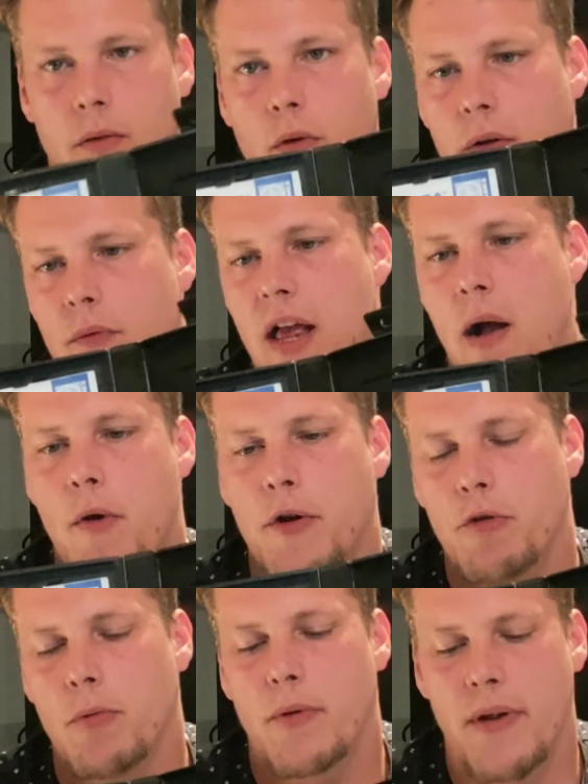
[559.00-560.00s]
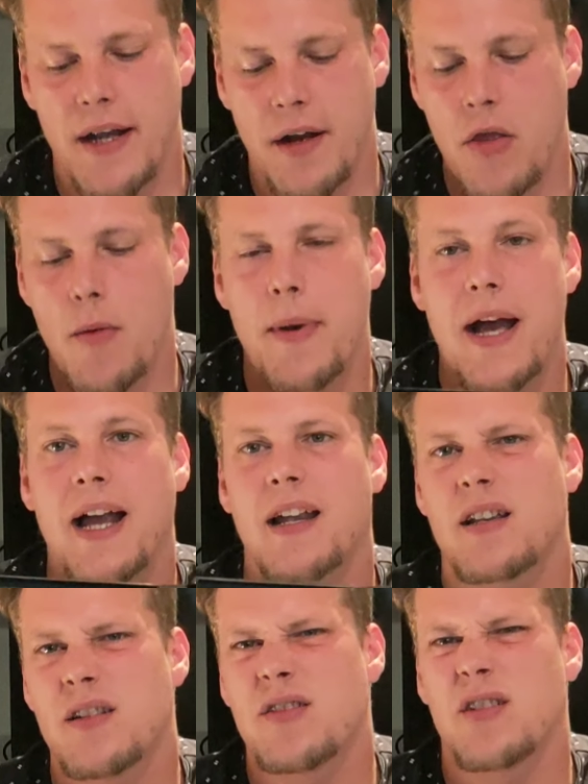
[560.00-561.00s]
One that I want to upgrade. On the
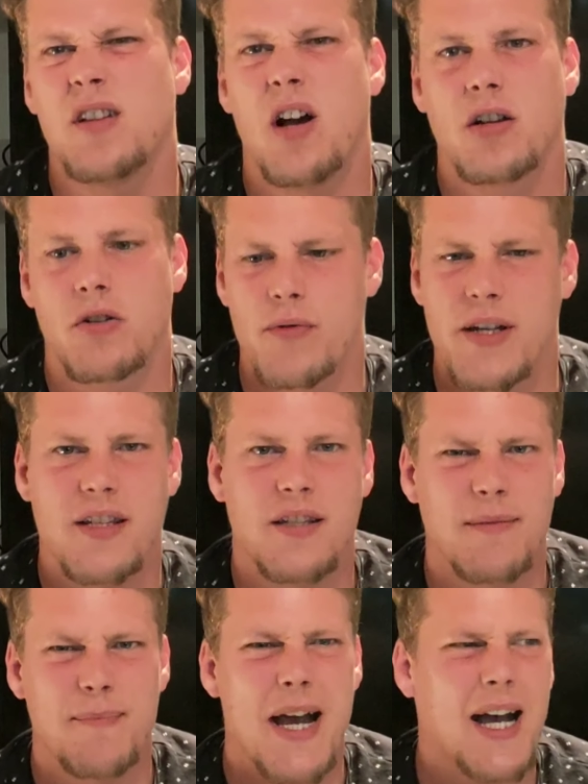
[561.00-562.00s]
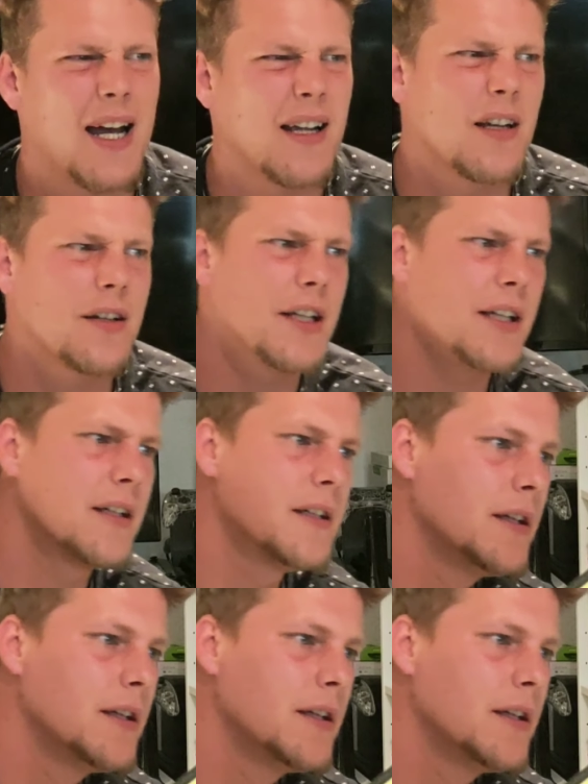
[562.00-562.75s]
back there's a lot of greasy mark on it,